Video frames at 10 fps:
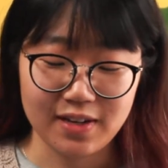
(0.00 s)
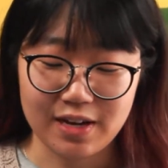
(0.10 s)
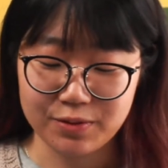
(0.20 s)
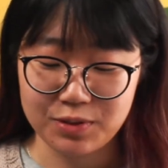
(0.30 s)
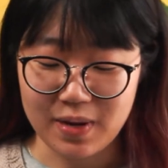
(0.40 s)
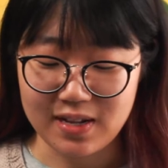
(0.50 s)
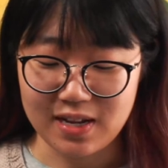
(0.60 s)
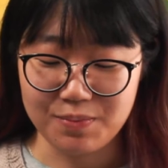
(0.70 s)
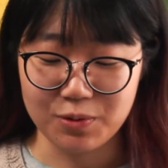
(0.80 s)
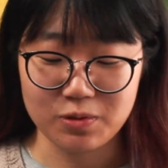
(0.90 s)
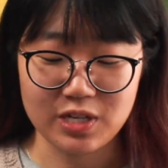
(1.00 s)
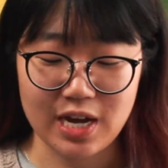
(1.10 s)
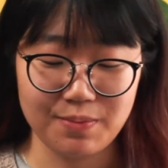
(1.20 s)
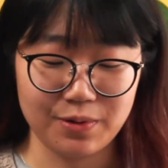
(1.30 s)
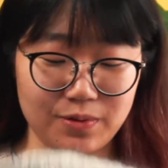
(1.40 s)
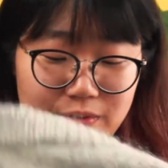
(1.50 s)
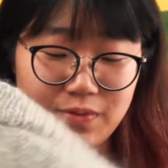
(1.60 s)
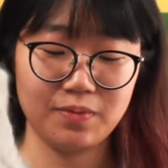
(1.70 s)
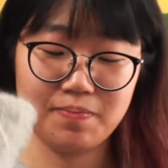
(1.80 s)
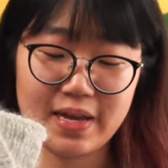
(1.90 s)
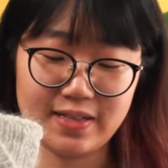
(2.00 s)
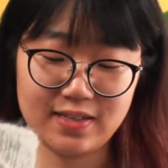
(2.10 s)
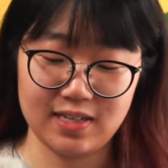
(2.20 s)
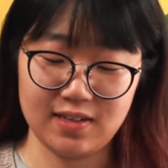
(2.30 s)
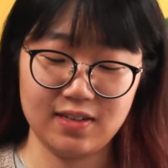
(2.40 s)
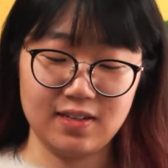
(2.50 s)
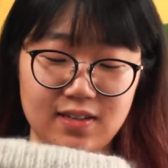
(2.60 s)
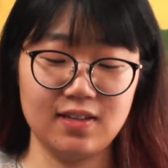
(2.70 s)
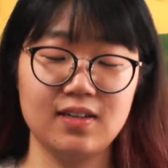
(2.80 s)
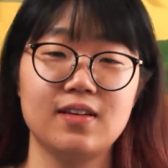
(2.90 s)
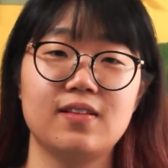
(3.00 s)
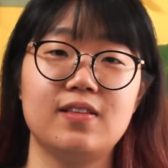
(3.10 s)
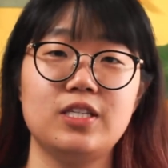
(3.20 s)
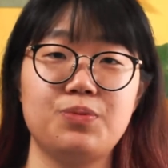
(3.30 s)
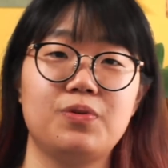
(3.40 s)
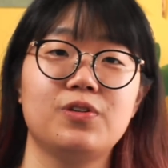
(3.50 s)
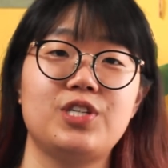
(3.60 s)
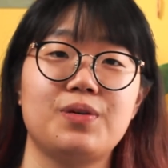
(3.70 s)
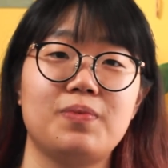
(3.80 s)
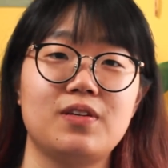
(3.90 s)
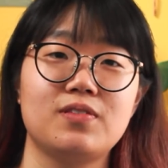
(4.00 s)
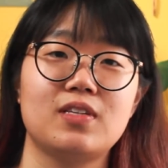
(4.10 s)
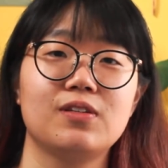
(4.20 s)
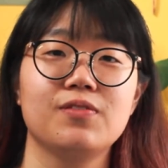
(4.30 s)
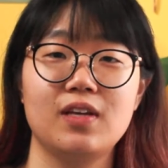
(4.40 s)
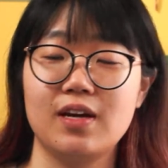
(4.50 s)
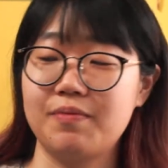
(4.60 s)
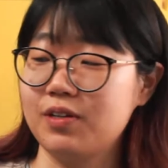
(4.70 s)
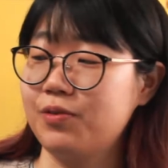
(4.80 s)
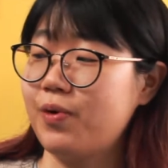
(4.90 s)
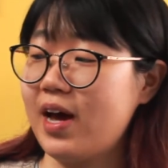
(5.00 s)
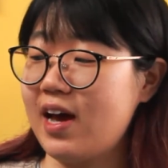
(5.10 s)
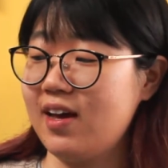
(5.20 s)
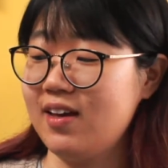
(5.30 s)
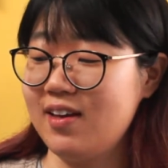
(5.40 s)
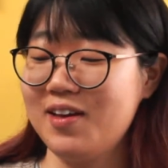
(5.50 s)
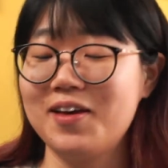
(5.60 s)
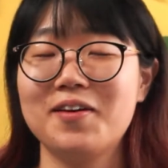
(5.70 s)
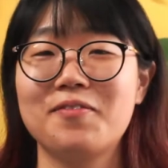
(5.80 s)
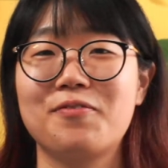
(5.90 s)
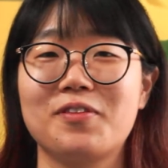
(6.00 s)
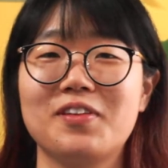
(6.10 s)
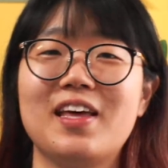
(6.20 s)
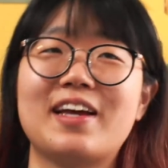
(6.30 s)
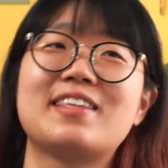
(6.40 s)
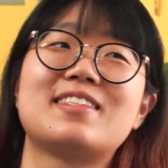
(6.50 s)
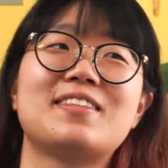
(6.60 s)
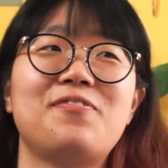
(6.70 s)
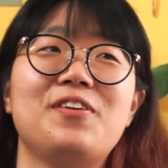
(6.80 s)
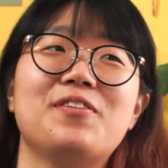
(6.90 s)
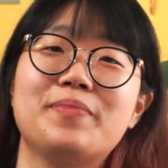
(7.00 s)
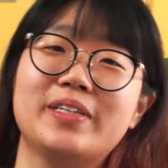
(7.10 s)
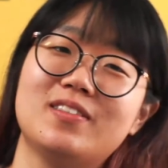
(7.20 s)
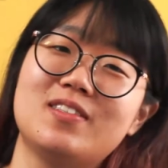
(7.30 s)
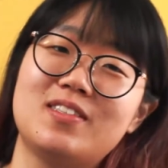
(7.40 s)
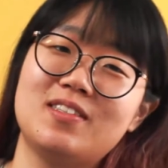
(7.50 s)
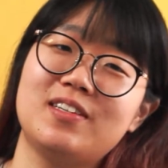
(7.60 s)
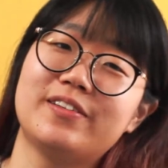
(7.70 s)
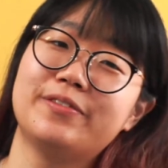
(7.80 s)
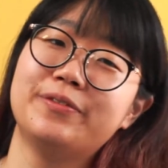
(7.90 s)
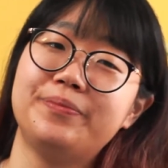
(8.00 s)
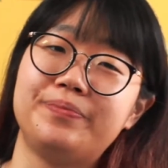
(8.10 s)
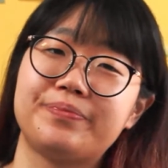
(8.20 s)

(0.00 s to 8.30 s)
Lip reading: will spend any more time on mending this project, because I don't think I'm gonna wear for the next few months till